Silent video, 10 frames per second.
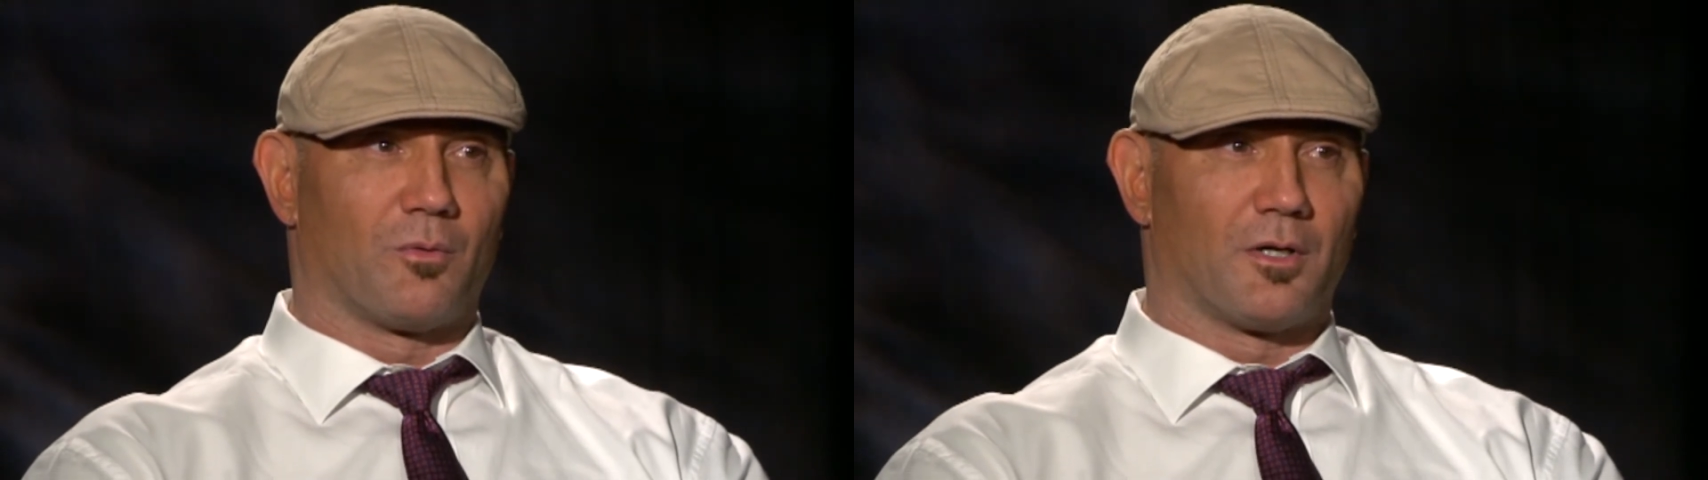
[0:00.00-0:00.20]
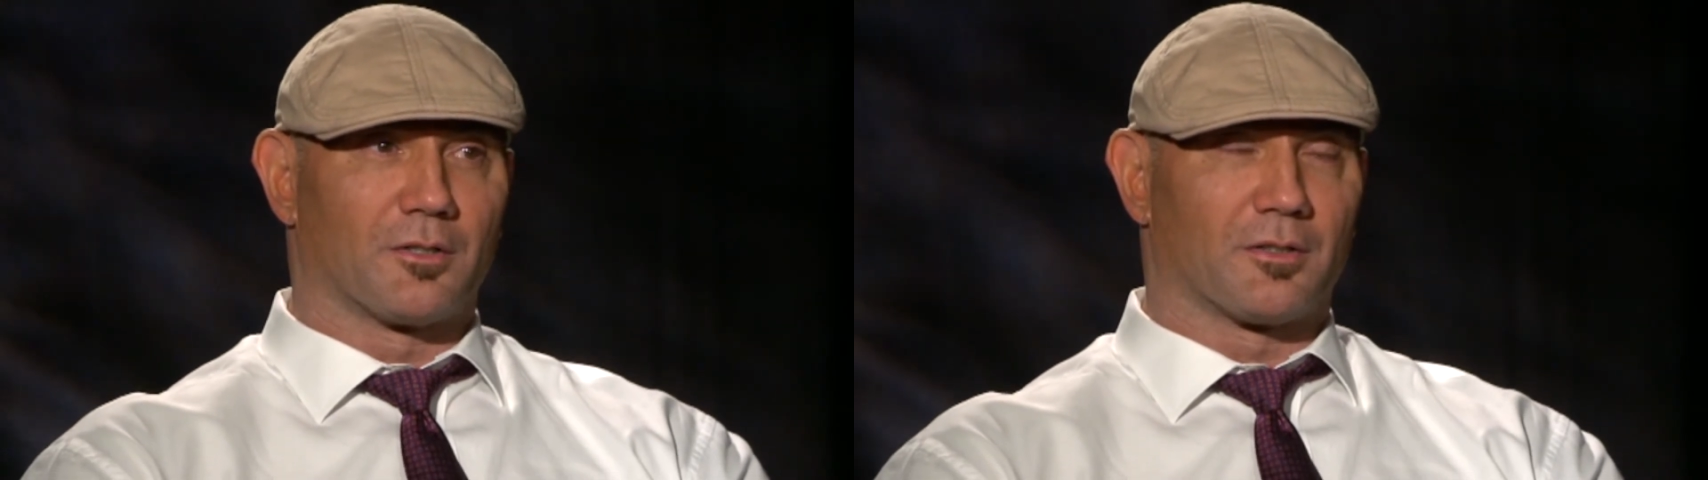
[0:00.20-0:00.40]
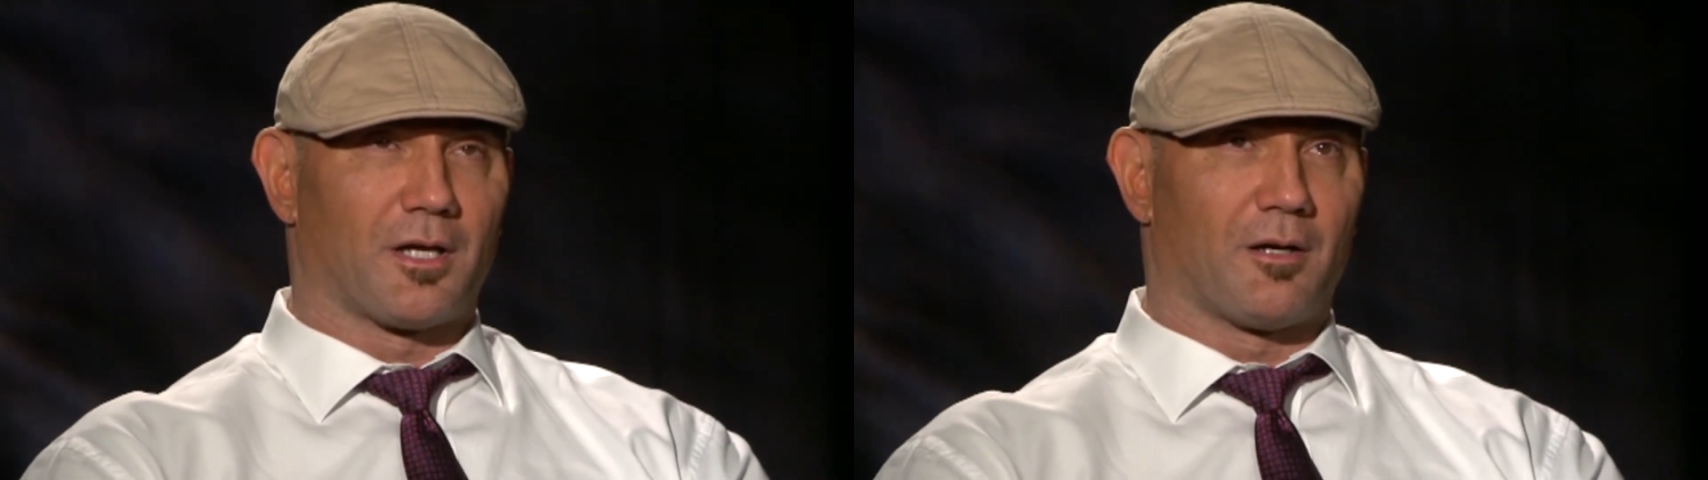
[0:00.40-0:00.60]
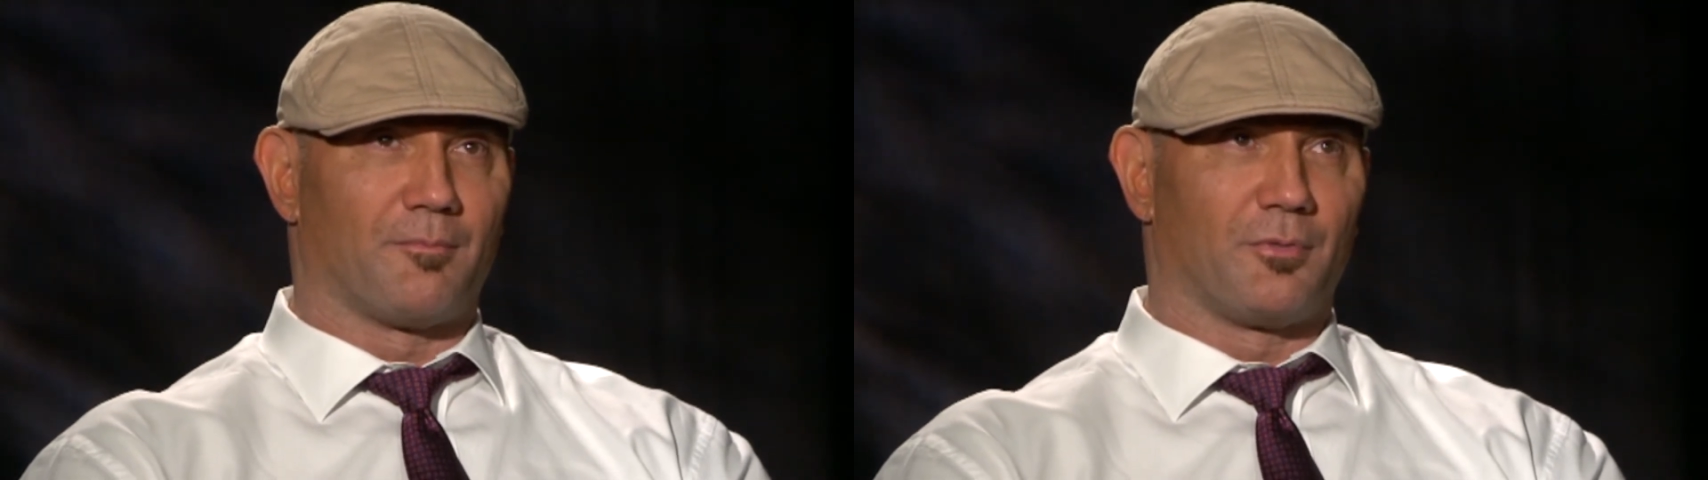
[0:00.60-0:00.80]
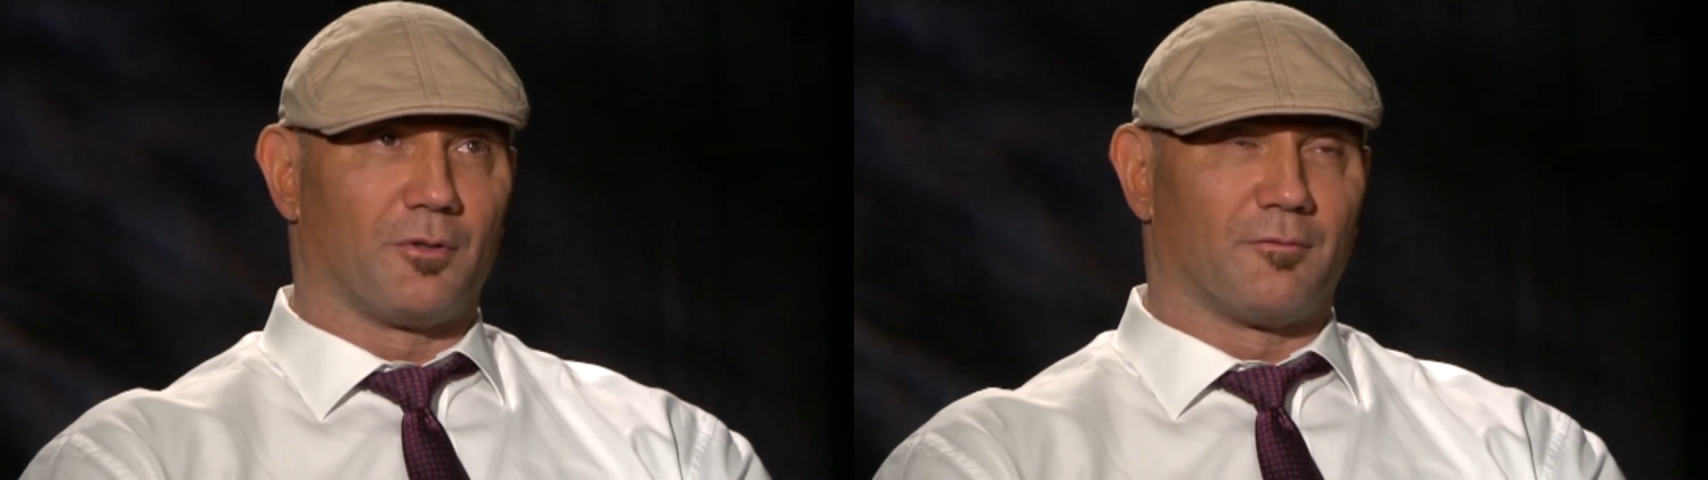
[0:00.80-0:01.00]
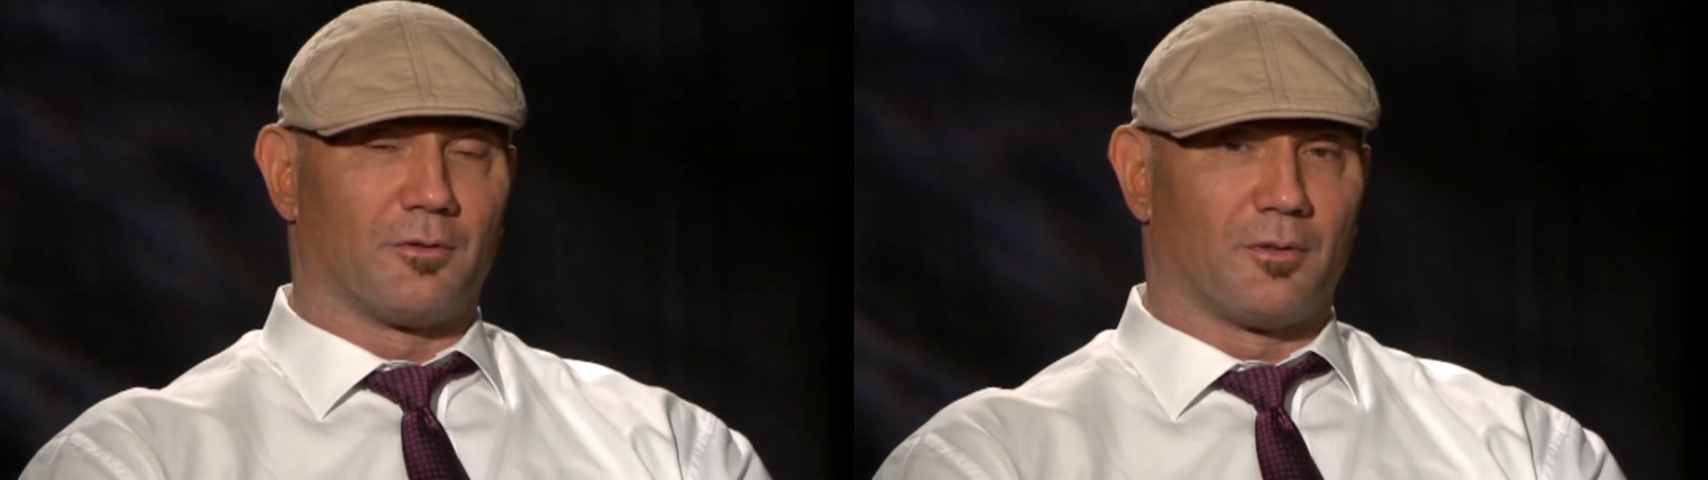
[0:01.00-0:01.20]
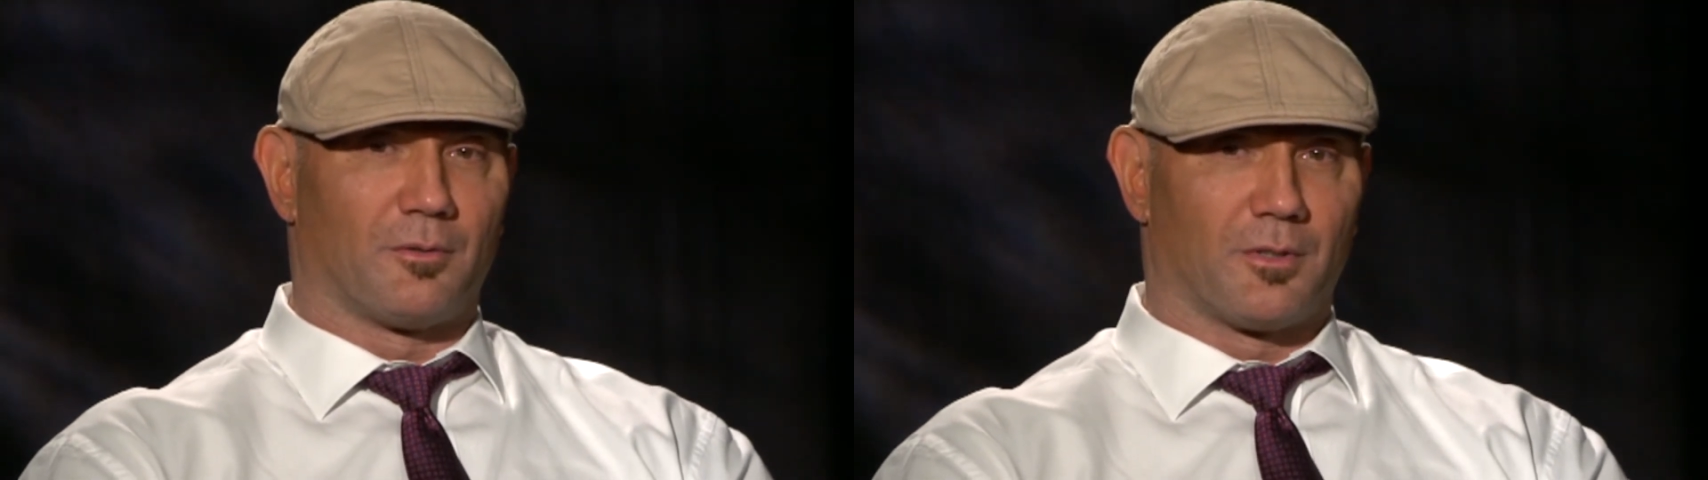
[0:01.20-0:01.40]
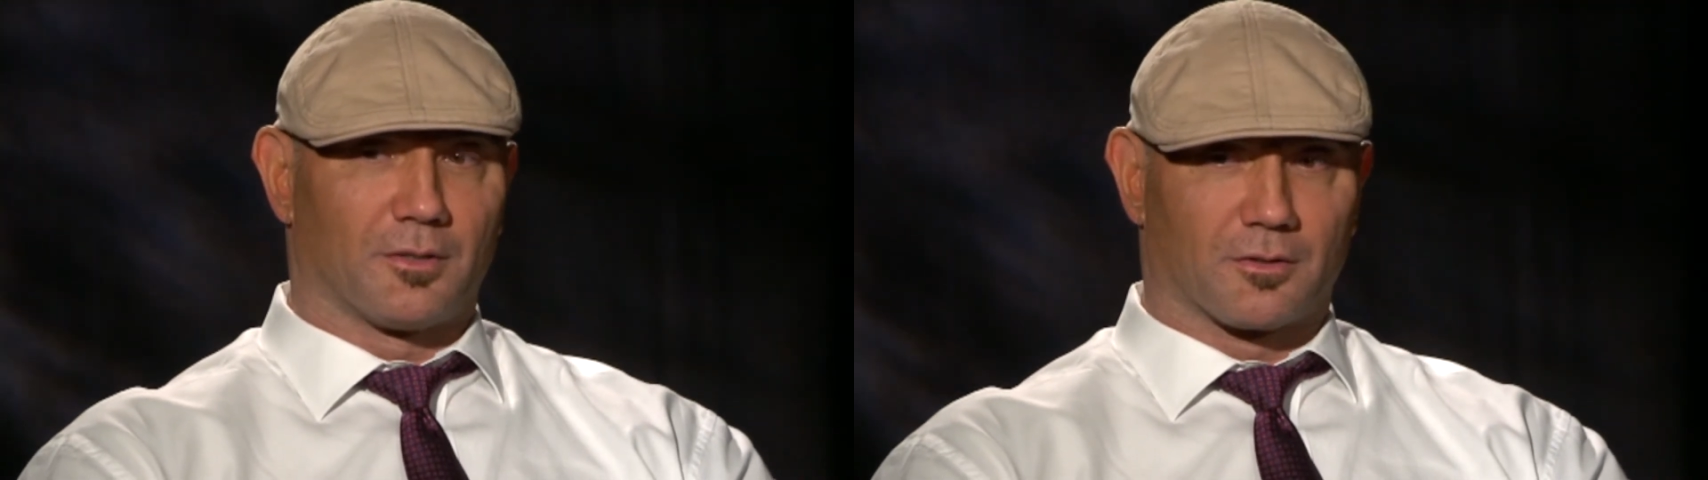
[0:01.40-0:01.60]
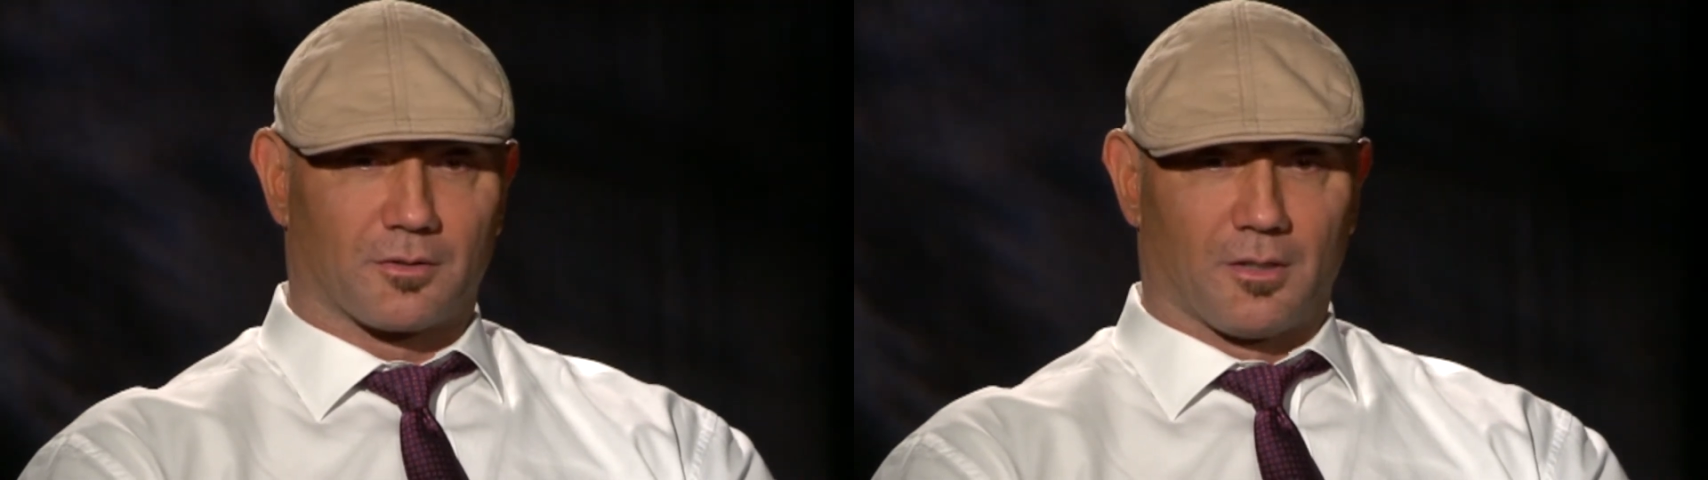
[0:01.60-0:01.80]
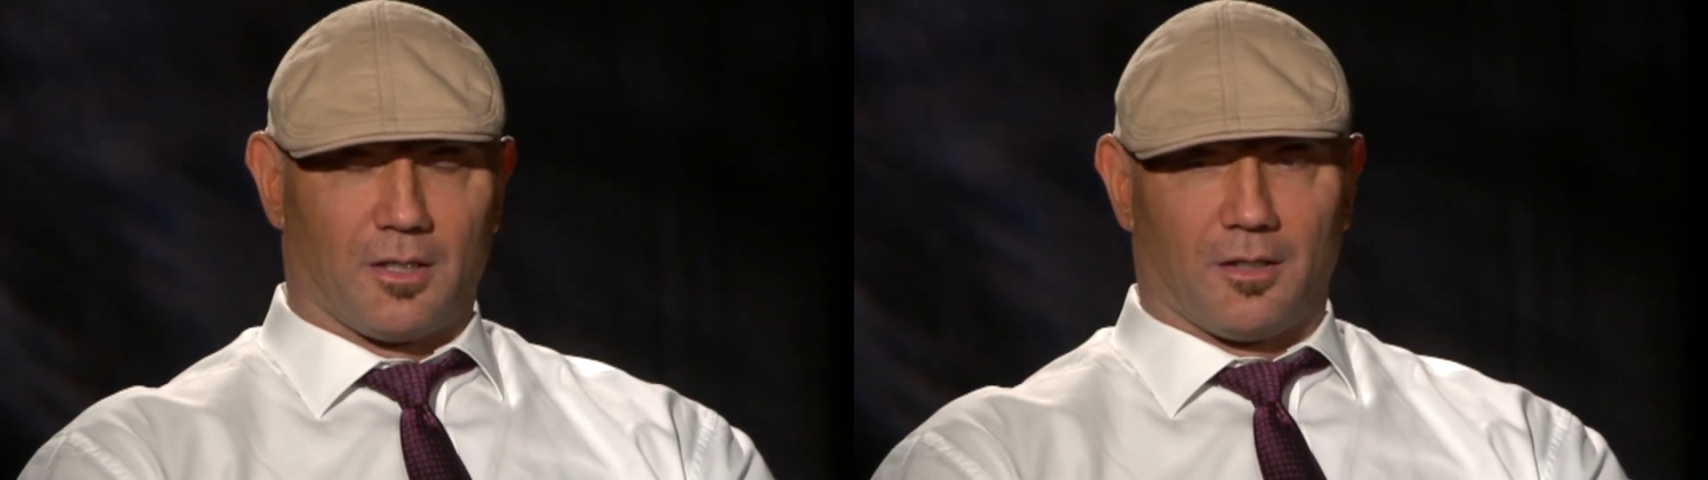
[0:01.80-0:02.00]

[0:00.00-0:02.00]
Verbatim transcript: was and how beautiful it was.